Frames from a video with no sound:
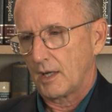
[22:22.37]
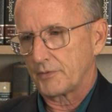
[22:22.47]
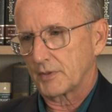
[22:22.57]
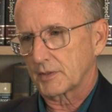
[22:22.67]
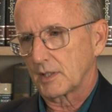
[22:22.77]
I
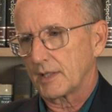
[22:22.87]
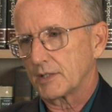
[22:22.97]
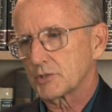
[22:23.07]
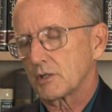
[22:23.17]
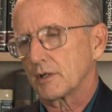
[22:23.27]
think the
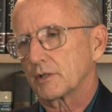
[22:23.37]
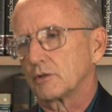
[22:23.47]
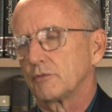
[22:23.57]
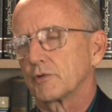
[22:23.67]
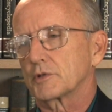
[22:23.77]
latest
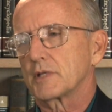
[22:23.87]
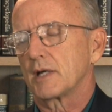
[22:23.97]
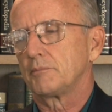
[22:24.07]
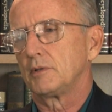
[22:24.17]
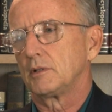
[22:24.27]
article, for
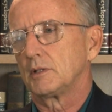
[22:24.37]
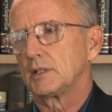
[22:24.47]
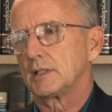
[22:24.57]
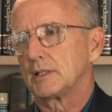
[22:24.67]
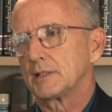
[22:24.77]

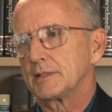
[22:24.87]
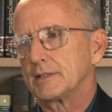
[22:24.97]
example,